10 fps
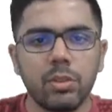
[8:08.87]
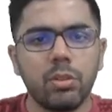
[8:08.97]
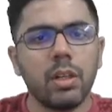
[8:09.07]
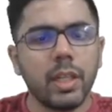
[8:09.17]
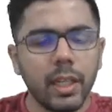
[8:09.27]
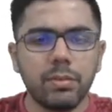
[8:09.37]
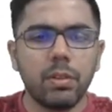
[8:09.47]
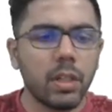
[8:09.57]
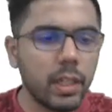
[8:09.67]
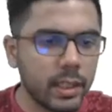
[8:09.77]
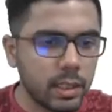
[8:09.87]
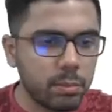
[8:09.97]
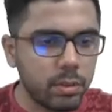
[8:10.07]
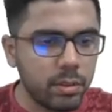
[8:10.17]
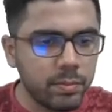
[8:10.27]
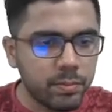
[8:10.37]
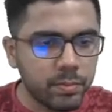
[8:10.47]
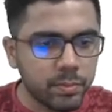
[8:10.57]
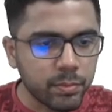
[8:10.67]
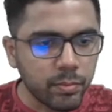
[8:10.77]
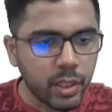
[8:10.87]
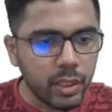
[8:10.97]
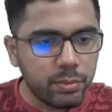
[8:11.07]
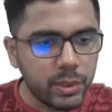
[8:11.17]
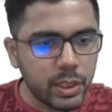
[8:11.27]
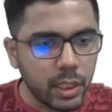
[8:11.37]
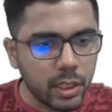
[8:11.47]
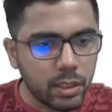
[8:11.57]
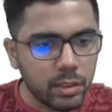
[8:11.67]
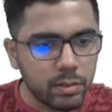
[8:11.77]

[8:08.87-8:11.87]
So again, for an example, if we take